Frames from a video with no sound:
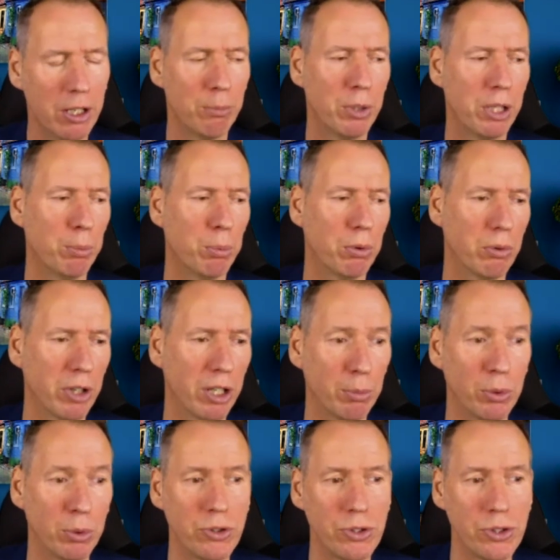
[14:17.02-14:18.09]
people are
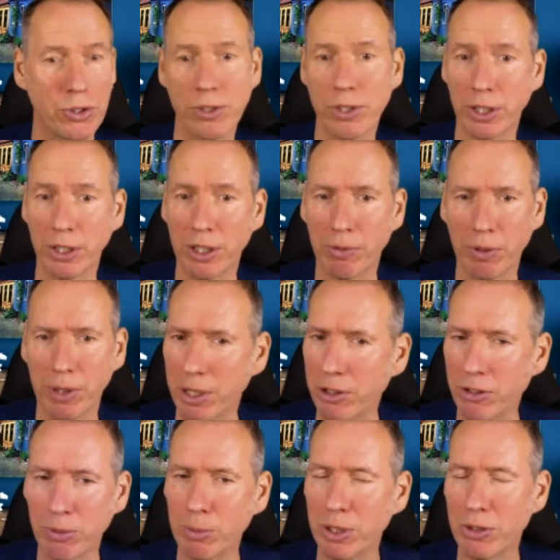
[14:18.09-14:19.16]
able to just think differently. There's
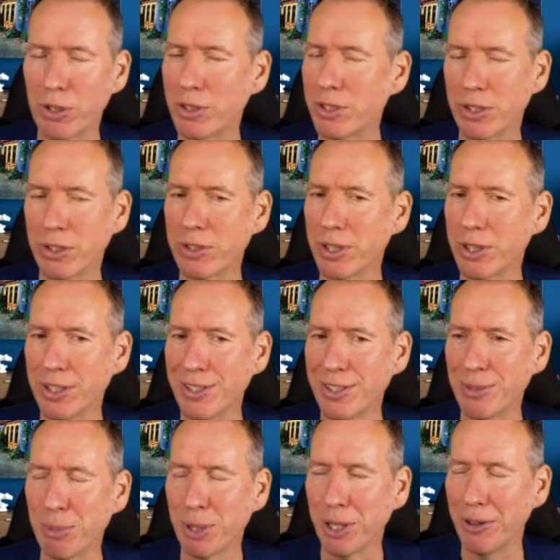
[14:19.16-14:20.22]
some interesting studies
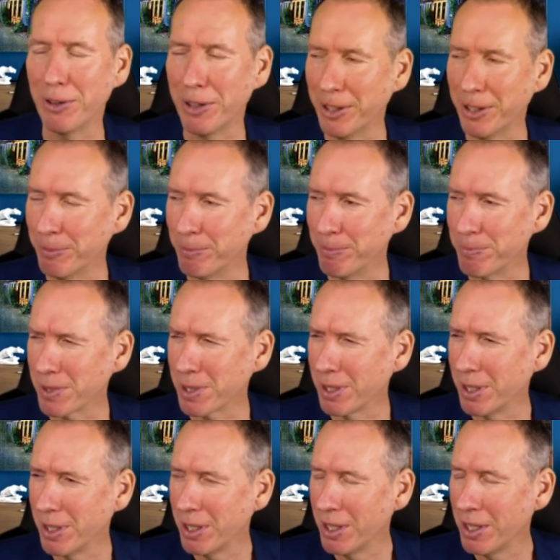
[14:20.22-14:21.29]
about um,
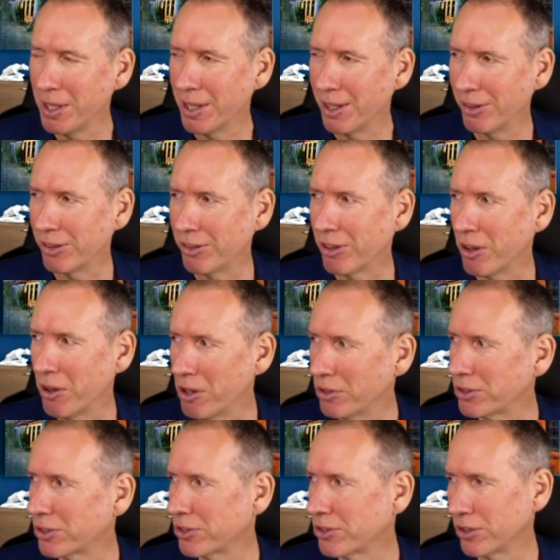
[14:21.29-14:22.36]
as a
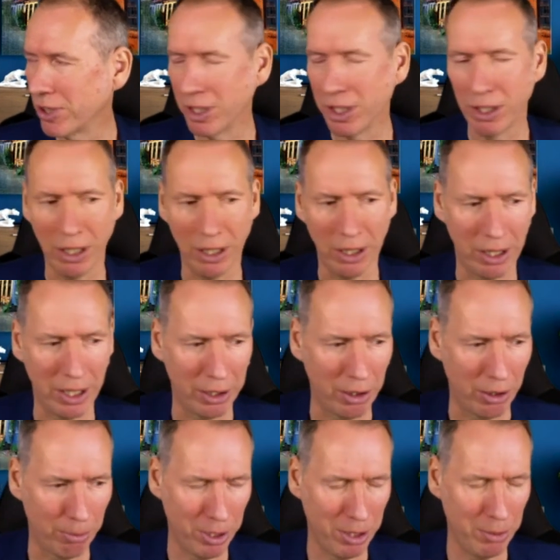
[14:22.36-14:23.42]
task study. They they
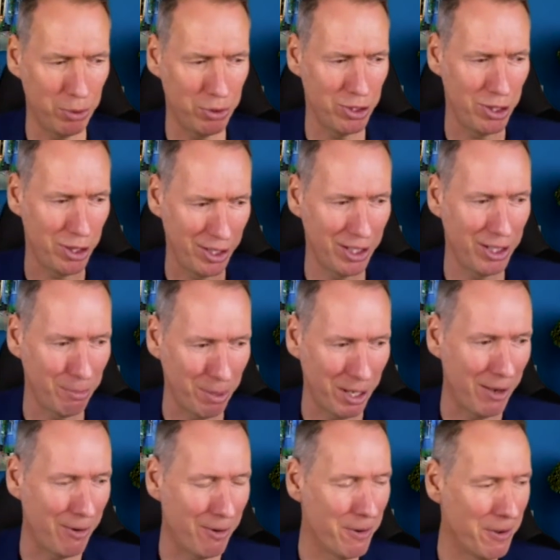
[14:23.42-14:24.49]
got people to think
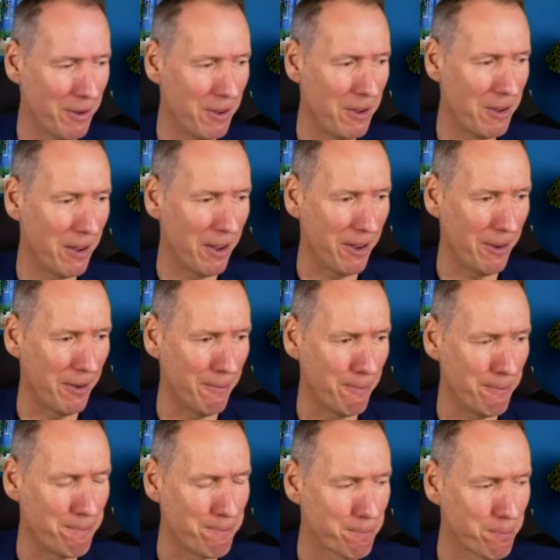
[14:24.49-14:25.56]
about
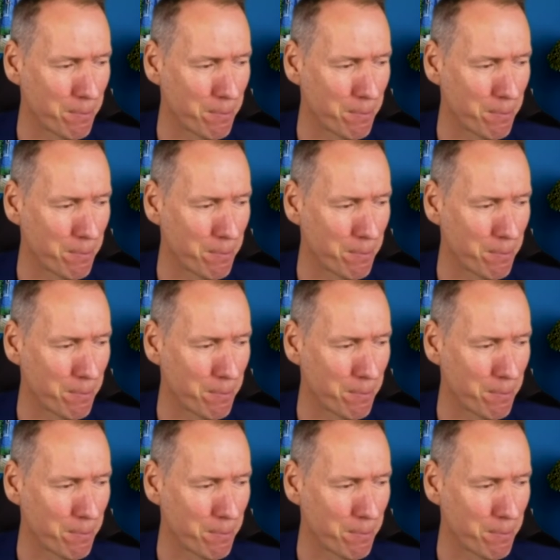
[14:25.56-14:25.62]
um,